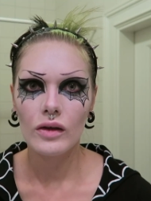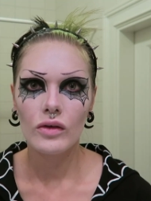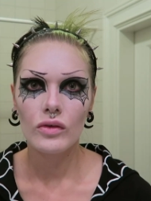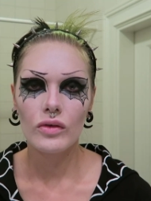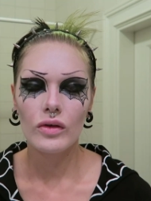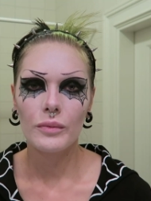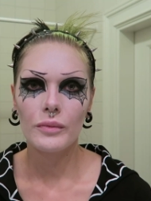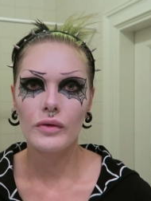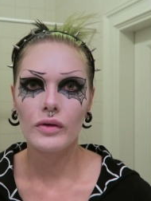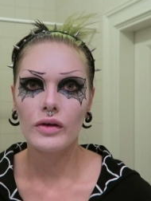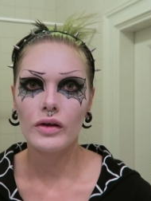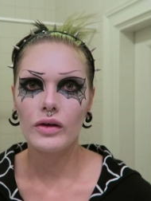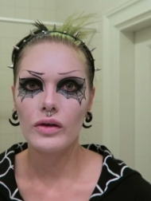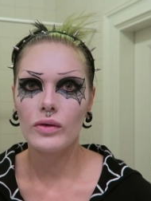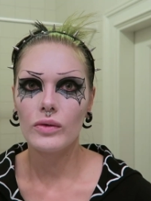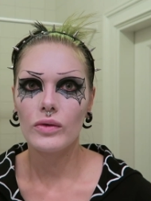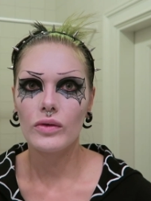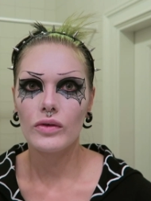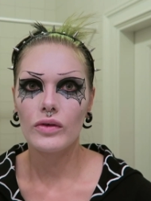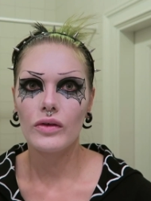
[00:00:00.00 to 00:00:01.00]
So I'm gonna
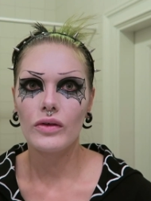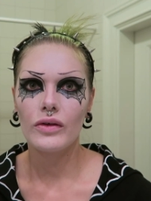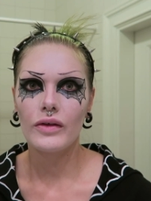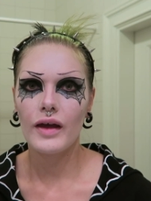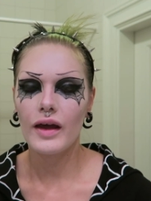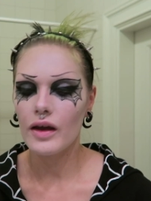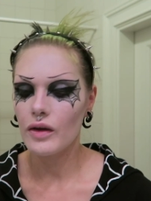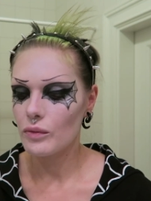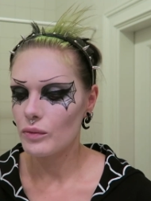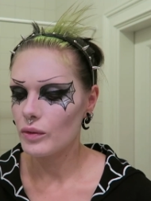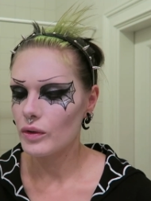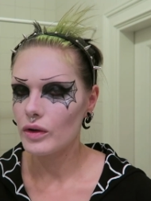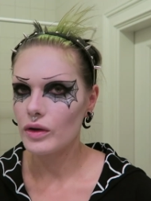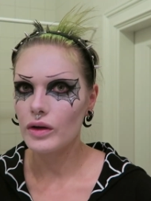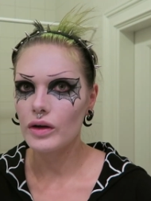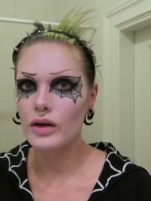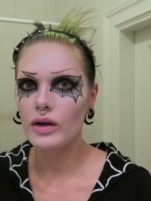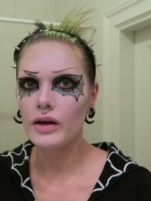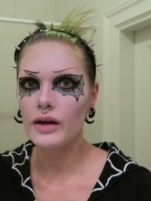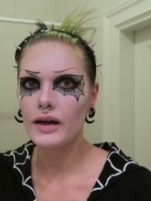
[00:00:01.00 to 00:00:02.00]
use the same
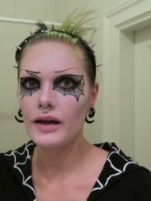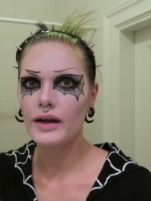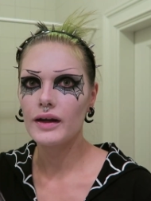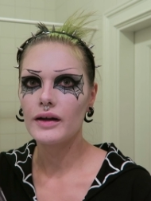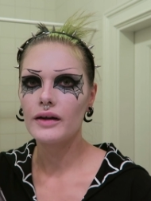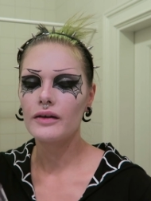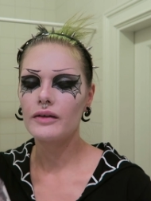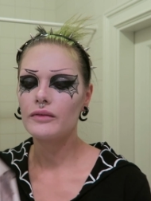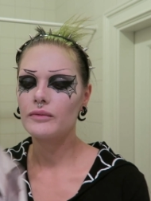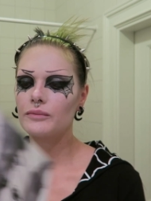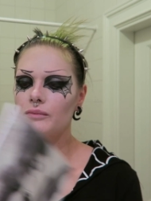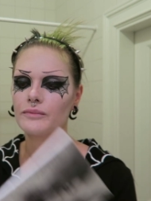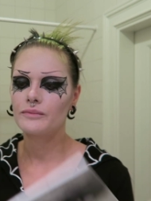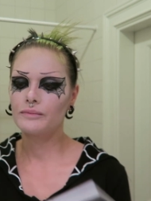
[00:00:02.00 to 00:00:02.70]
one here,